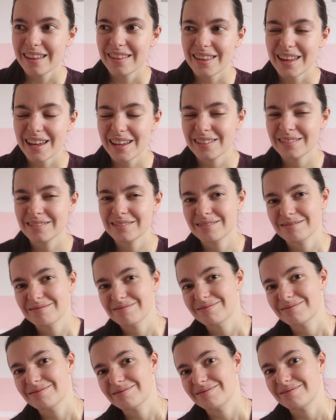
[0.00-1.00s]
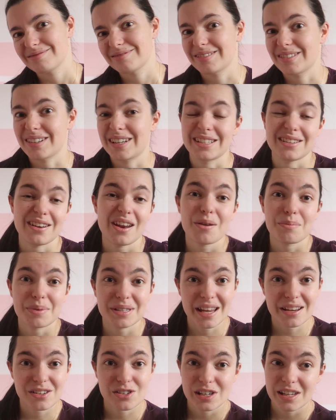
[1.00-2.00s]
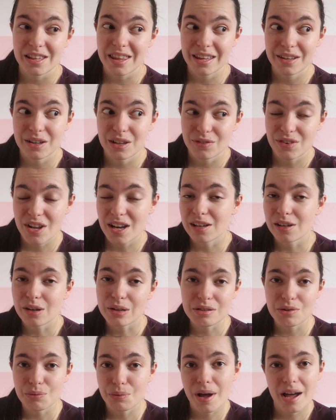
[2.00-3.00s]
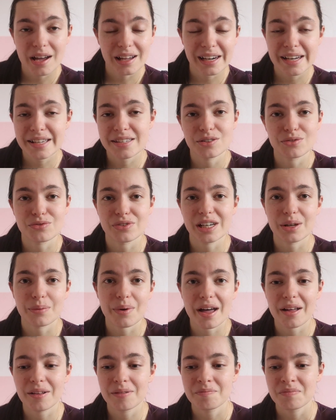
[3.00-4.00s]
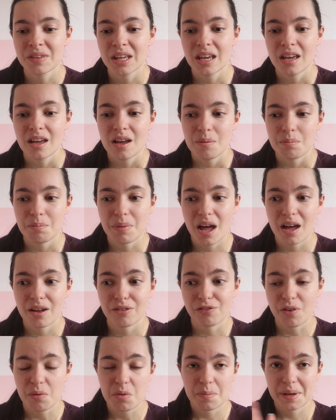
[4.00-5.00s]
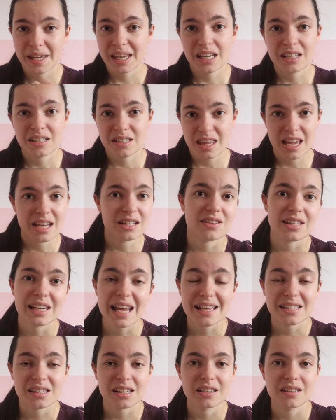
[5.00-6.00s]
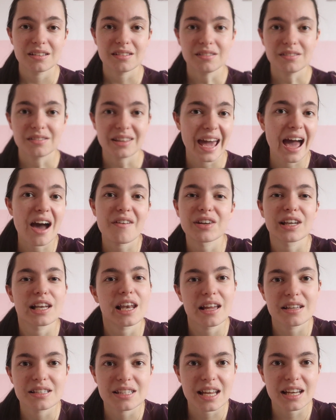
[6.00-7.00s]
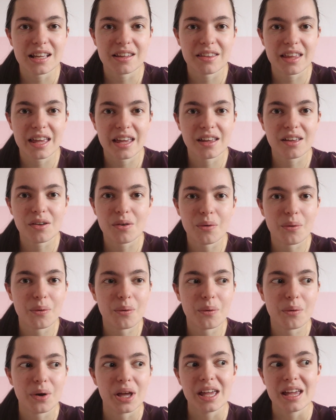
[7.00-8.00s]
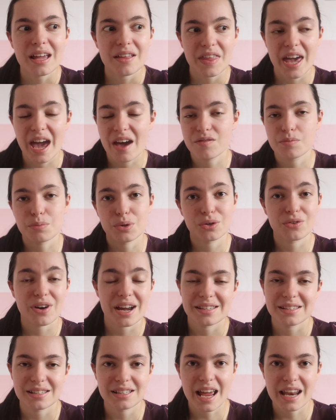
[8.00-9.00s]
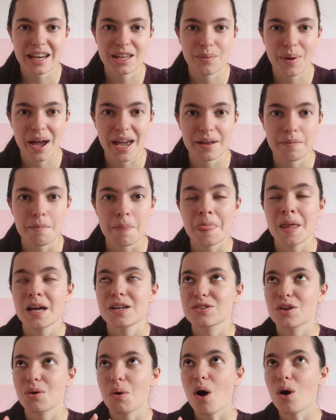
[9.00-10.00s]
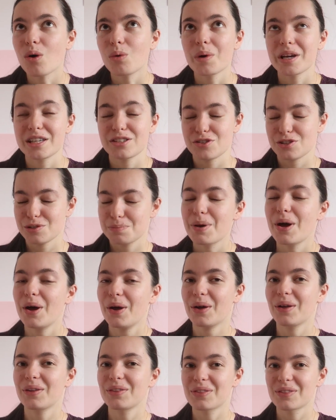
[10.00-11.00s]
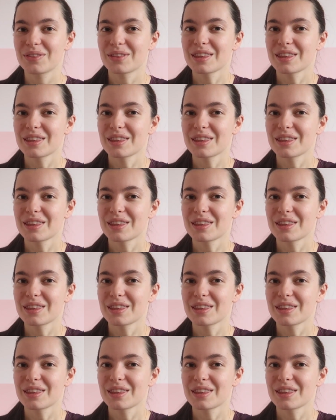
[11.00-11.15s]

then, I don't know, potentially they could have done a lot of work, listened really well, but from the beginning to the end of the lesson, they haven't learned anything or they haven't progressed in any way. So always just put